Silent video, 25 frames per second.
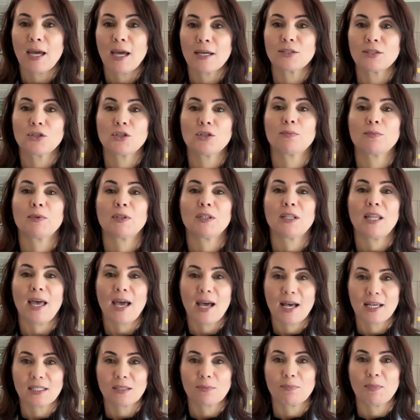tangible
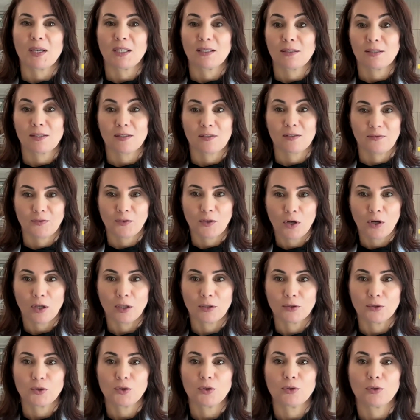aspects of
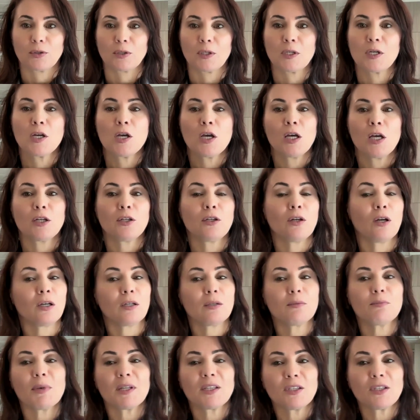culture.
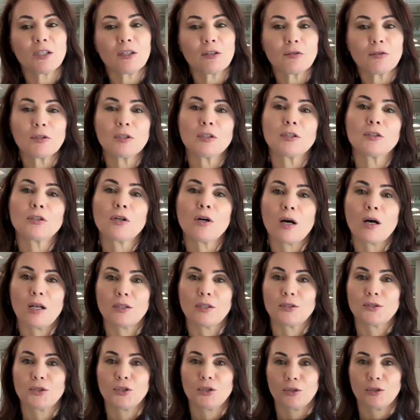Non-material
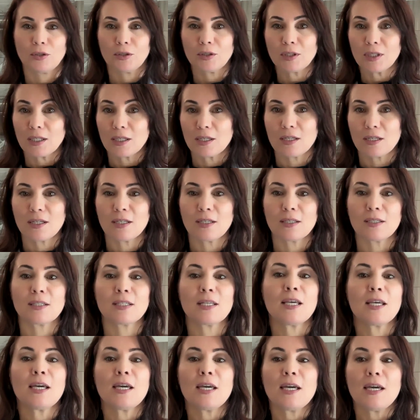culture
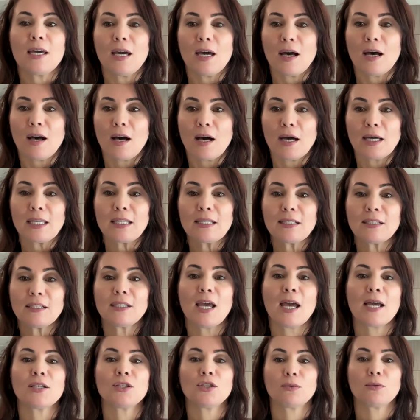is
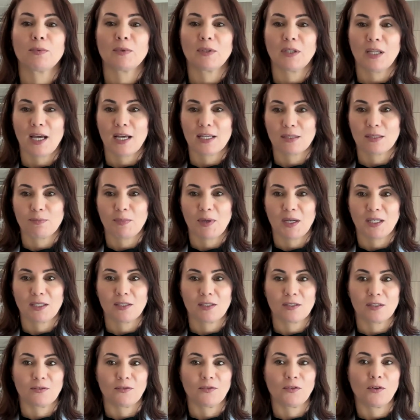intangible
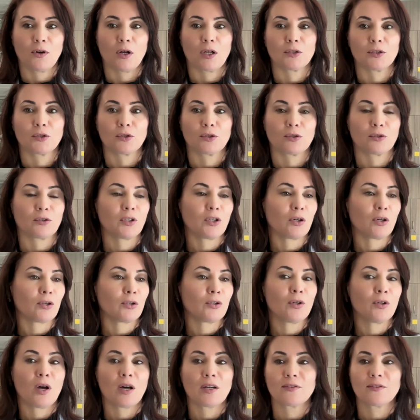aspects of culture. They
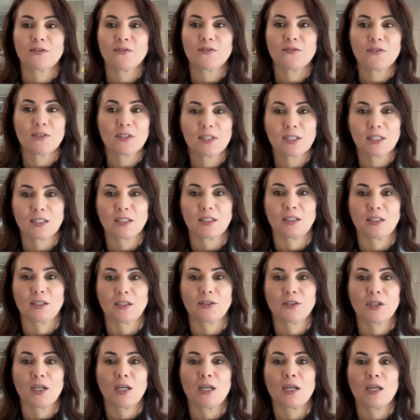are
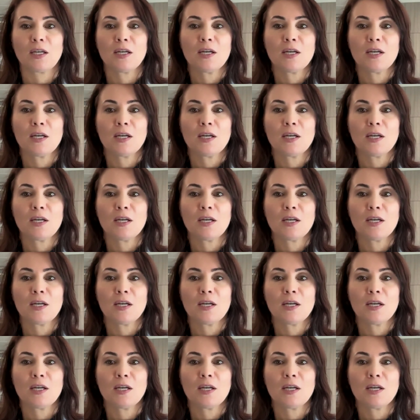non-physical.